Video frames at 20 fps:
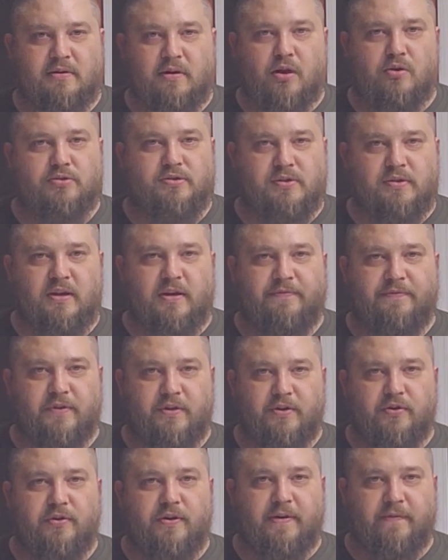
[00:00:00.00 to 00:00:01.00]
close enough that
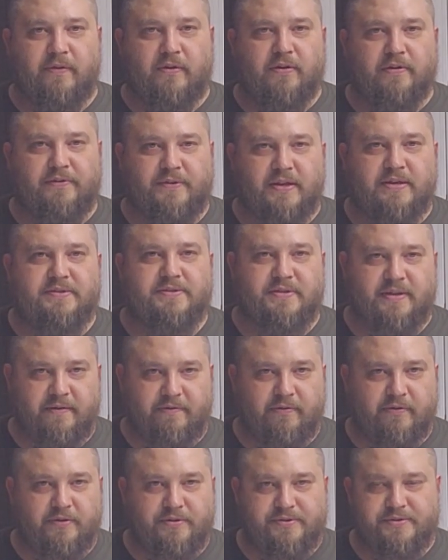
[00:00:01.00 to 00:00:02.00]
you're never going to taste a
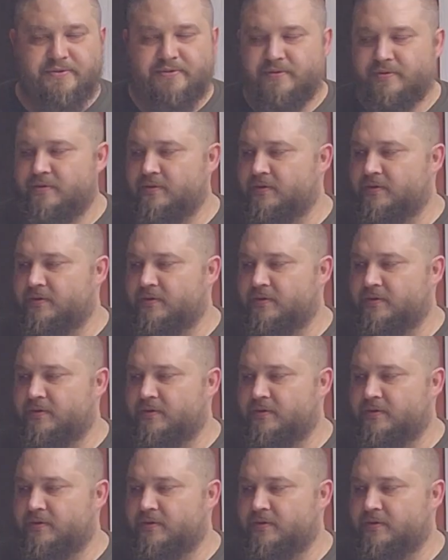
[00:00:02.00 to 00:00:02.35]
difference.